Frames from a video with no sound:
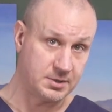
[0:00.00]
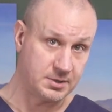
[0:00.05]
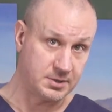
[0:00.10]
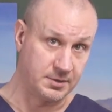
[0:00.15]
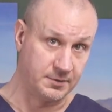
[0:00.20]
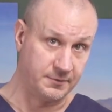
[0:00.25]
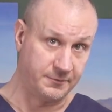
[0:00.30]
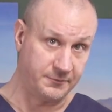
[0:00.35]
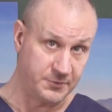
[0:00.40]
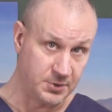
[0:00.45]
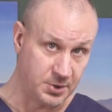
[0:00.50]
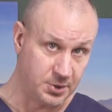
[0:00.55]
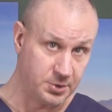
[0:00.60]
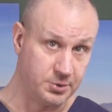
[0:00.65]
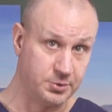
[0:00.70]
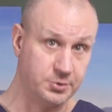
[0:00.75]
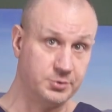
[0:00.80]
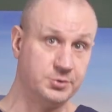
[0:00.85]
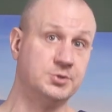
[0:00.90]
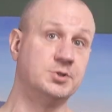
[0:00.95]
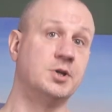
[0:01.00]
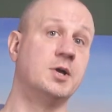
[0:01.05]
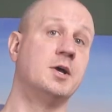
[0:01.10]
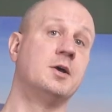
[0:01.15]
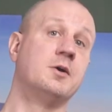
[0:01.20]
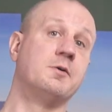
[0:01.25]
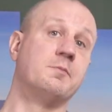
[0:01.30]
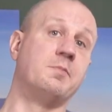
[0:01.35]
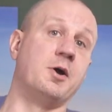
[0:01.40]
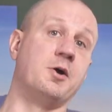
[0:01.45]
confuse
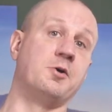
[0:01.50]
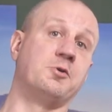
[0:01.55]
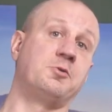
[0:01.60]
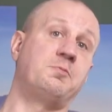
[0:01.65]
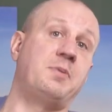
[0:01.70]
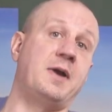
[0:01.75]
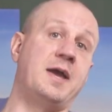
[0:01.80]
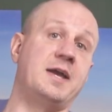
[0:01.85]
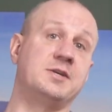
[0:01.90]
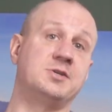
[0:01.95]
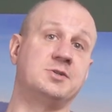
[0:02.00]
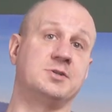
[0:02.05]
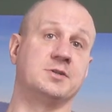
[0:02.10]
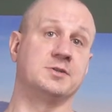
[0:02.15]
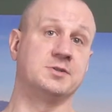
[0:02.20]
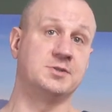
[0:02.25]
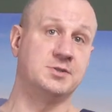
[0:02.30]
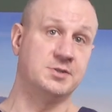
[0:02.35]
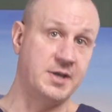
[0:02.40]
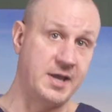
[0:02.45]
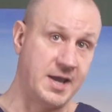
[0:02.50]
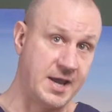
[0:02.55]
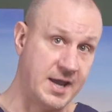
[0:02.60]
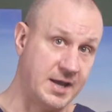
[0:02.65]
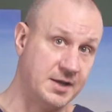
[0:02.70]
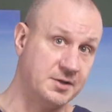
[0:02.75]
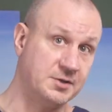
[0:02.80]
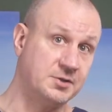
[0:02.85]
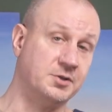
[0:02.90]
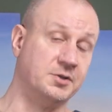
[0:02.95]
both patients
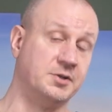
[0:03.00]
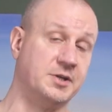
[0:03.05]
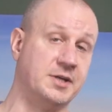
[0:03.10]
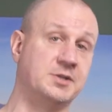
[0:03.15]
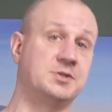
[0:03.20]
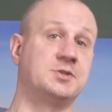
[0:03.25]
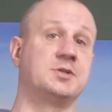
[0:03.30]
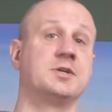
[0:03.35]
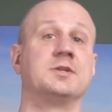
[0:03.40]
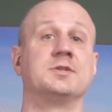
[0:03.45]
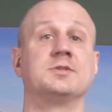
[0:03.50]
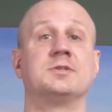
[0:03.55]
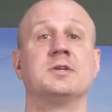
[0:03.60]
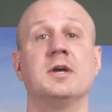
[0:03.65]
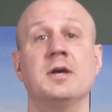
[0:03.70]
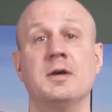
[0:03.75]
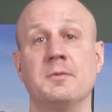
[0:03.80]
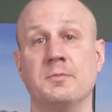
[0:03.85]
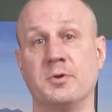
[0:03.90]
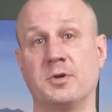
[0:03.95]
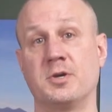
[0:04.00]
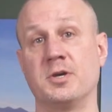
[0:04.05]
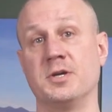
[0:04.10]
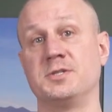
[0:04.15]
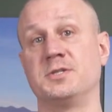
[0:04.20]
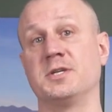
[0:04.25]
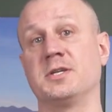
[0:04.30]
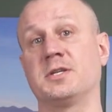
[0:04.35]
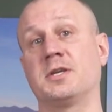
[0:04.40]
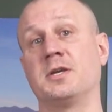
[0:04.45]
and clinicians
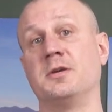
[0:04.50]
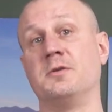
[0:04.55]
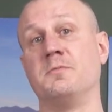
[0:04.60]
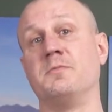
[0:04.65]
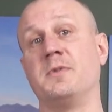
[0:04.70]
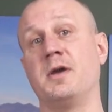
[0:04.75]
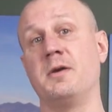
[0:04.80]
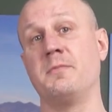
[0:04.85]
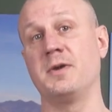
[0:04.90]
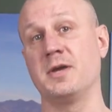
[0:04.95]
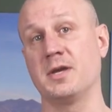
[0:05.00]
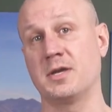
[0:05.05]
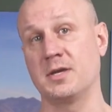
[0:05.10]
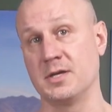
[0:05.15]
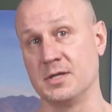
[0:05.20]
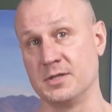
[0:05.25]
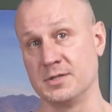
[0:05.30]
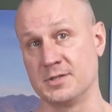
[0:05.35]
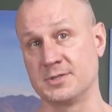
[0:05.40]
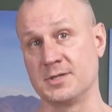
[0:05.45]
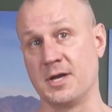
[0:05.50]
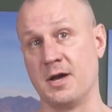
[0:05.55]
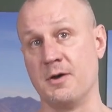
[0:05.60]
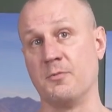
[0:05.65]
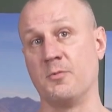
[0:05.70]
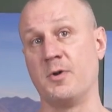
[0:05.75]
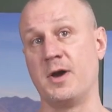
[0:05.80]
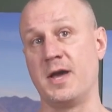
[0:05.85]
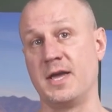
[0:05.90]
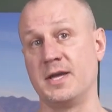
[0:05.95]
because it can mimic in
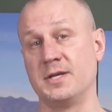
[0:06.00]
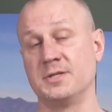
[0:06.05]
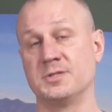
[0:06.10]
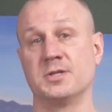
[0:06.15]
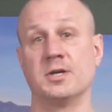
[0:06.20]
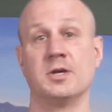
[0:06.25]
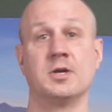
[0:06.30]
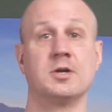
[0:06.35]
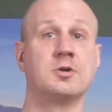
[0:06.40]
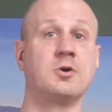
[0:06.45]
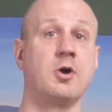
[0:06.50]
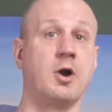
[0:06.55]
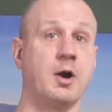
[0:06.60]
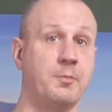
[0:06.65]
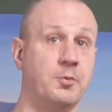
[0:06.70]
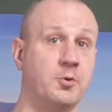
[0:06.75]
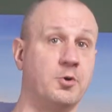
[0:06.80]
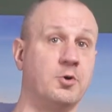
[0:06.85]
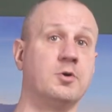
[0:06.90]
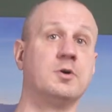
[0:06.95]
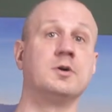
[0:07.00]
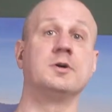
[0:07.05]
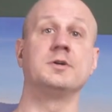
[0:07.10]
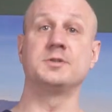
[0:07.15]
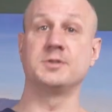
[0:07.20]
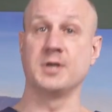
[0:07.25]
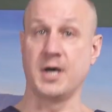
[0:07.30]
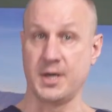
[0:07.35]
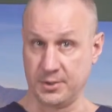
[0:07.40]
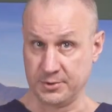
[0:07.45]
some ways carpal
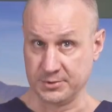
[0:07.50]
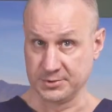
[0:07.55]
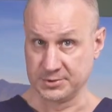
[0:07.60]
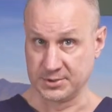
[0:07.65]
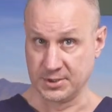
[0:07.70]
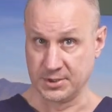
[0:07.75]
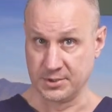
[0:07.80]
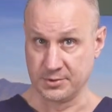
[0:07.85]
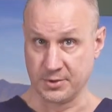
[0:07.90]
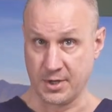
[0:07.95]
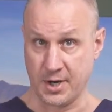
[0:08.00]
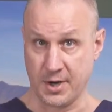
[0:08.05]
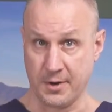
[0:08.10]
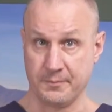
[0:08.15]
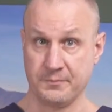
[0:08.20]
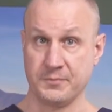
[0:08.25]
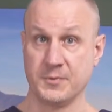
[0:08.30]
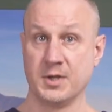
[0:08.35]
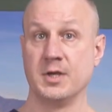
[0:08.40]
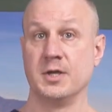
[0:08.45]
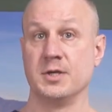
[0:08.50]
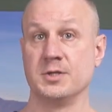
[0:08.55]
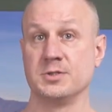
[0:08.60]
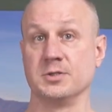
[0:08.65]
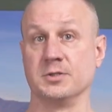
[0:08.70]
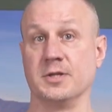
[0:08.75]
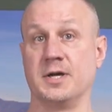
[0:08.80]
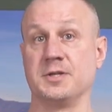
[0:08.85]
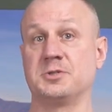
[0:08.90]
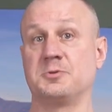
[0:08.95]
tunnel syndrome.
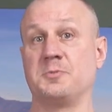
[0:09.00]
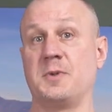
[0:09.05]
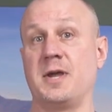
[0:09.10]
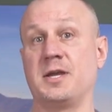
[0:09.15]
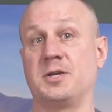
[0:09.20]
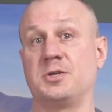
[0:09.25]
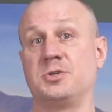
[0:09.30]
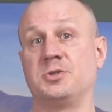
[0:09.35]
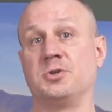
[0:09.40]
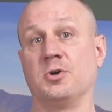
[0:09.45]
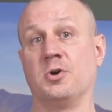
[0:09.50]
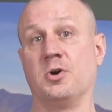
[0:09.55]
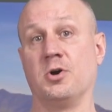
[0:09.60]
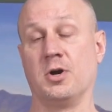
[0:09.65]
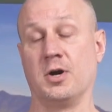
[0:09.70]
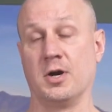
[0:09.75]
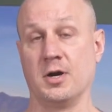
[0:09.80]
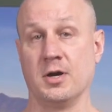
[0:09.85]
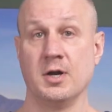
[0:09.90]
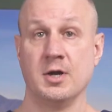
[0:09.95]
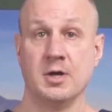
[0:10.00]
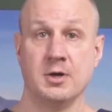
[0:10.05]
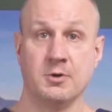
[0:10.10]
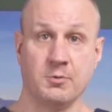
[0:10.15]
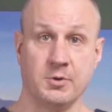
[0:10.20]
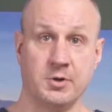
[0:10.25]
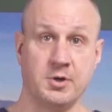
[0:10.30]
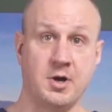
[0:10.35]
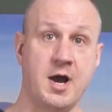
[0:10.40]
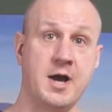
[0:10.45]
So let's make sure
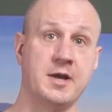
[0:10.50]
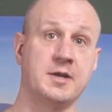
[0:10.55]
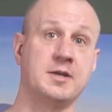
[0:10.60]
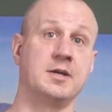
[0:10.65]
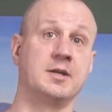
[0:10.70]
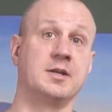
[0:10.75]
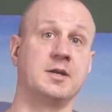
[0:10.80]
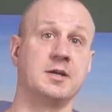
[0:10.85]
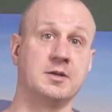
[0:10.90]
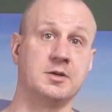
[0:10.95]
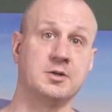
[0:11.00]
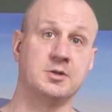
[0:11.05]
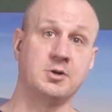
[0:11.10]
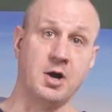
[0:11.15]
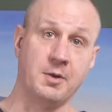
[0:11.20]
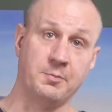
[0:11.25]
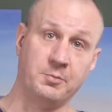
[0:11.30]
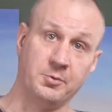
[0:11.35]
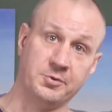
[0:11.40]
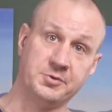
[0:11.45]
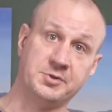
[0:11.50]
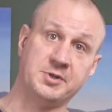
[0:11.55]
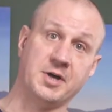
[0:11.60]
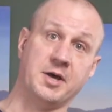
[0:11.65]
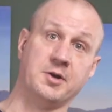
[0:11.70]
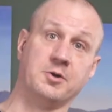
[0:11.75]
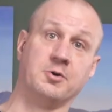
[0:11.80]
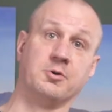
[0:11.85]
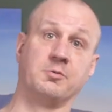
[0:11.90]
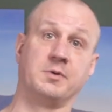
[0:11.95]
we're not getting carpal
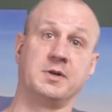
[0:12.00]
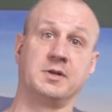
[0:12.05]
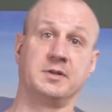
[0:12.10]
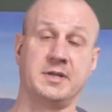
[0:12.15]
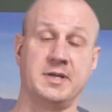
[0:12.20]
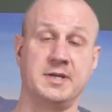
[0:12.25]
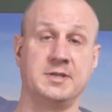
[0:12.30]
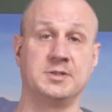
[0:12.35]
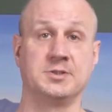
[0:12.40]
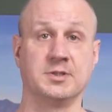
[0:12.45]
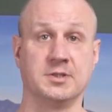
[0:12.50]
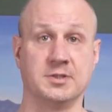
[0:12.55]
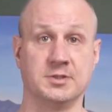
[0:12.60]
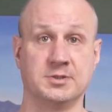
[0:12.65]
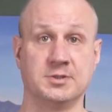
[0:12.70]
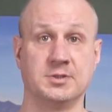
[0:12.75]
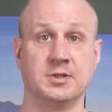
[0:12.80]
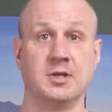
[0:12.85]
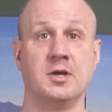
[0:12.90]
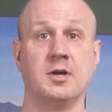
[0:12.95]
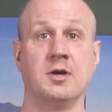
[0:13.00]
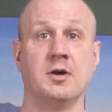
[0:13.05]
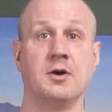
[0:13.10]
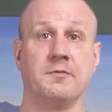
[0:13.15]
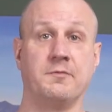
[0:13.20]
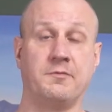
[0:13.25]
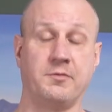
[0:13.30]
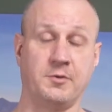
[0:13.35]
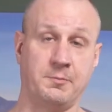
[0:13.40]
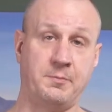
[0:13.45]
tunnel releases
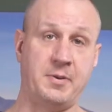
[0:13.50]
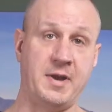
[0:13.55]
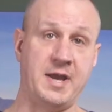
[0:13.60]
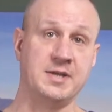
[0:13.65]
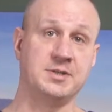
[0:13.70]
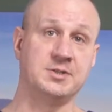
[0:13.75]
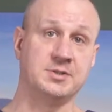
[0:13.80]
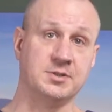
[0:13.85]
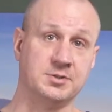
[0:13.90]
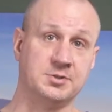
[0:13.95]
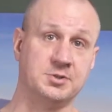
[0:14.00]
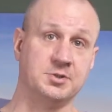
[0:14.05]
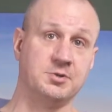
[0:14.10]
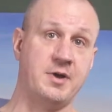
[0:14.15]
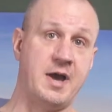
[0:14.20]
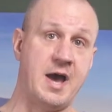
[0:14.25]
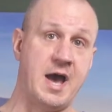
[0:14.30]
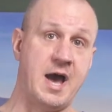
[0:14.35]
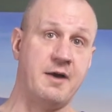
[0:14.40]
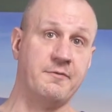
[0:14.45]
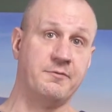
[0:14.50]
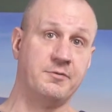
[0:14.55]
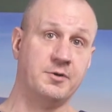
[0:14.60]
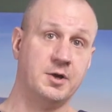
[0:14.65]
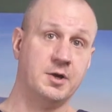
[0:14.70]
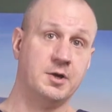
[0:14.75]
for patients who have